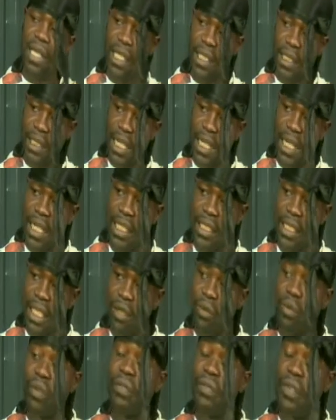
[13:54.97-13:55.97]
challenge that
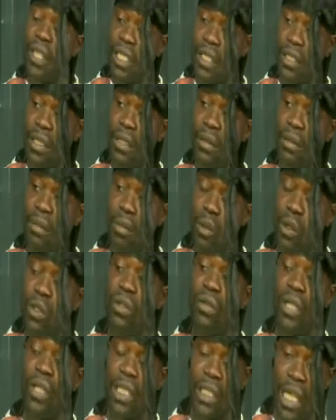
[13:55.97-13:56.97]
we face most
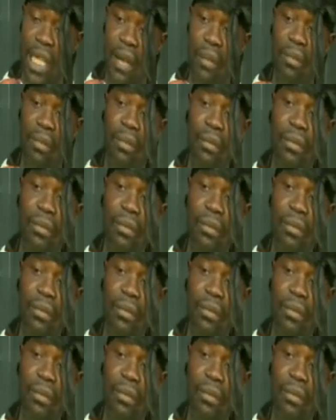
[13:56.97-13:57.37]
of the time.